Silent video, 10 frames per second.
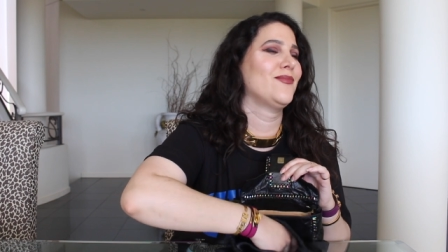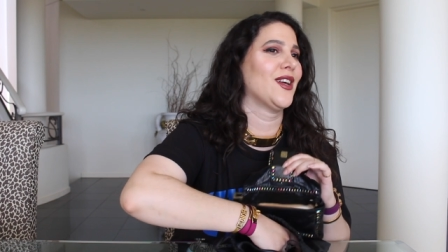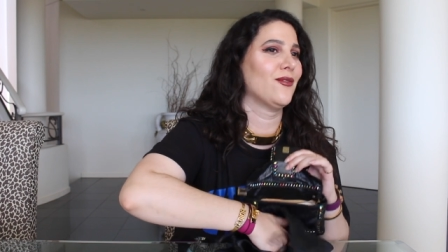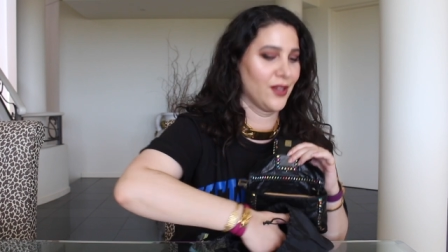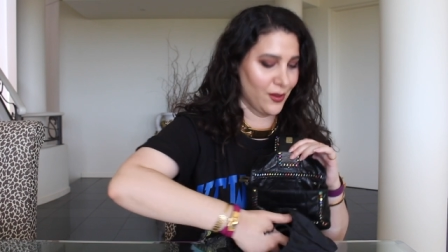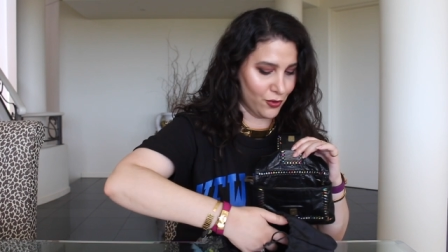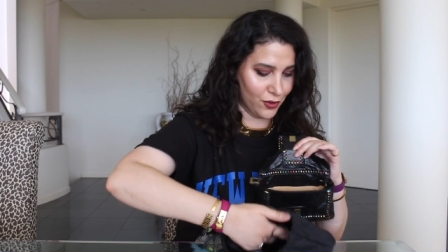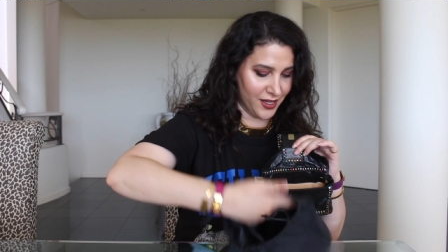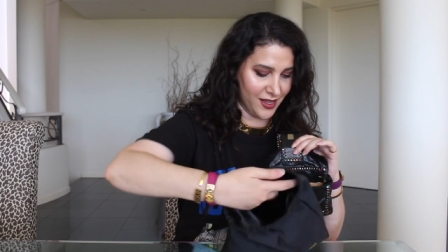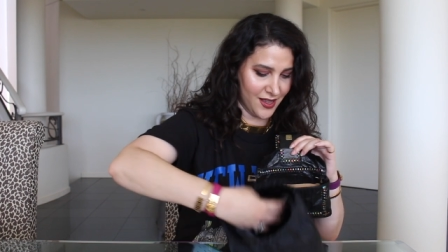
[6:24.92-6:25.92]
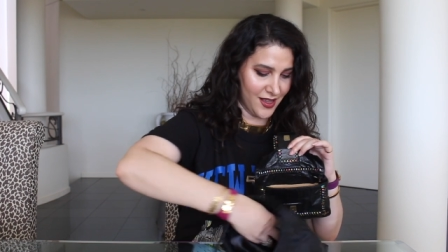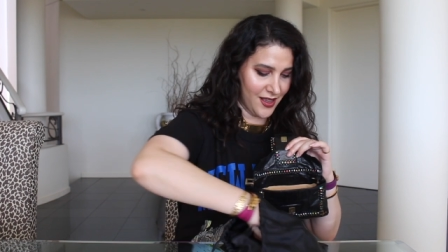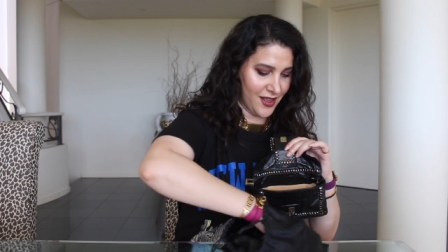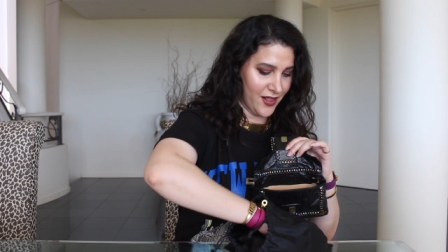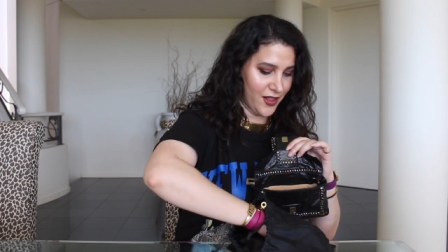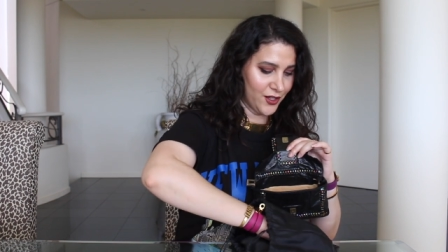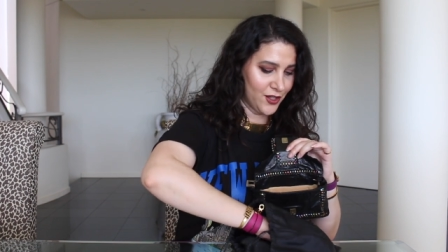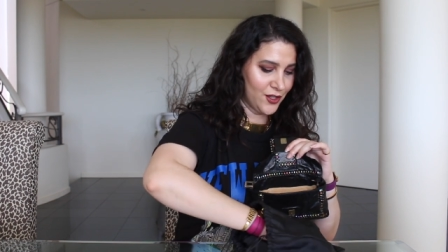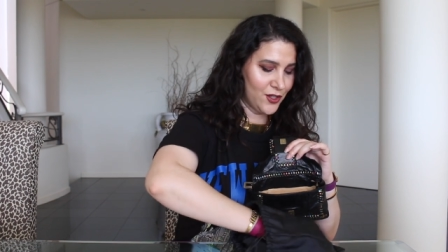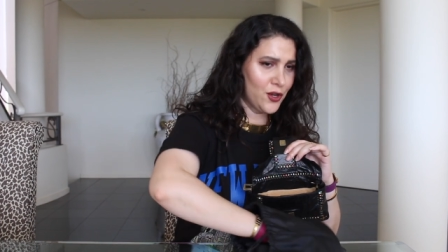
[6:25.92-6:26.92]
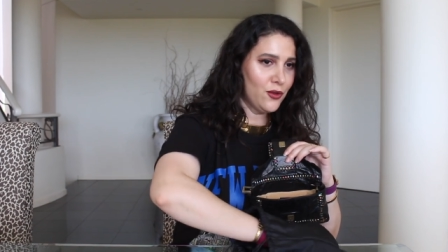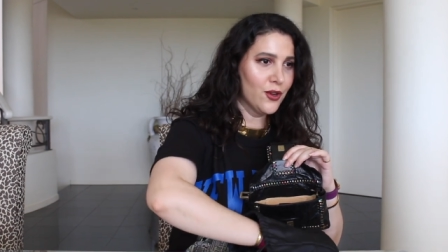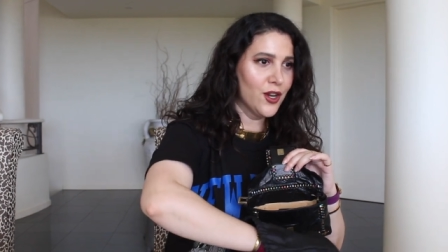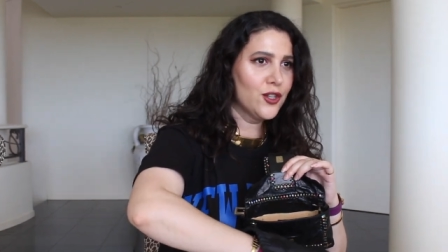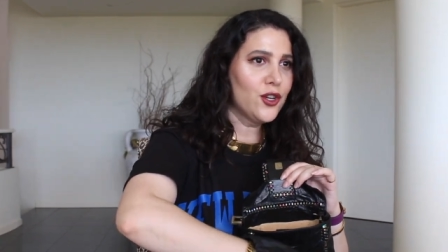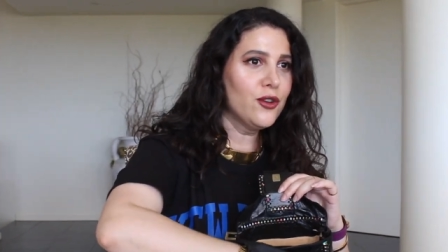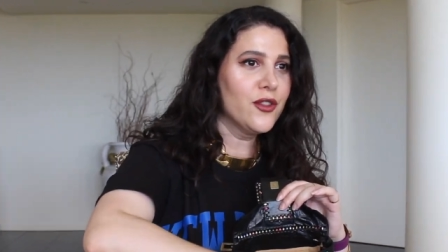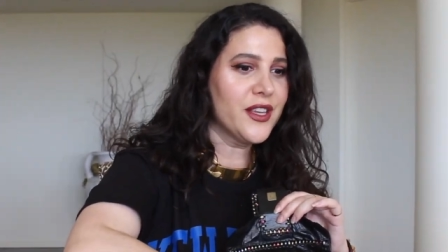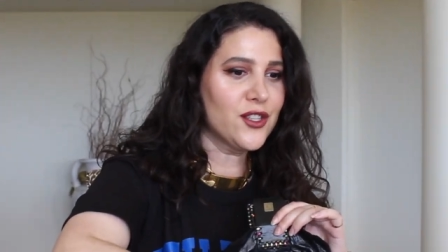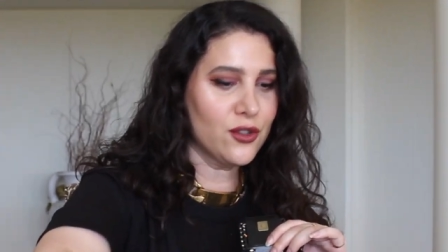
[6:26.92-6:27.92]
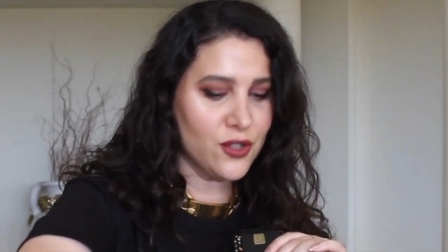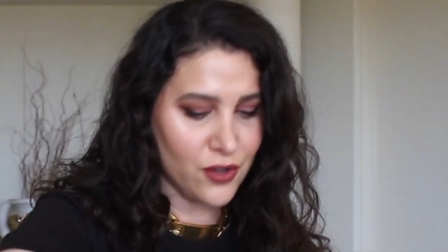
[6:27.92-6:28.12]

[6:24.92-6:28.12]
done really poorly. Two, two, there's two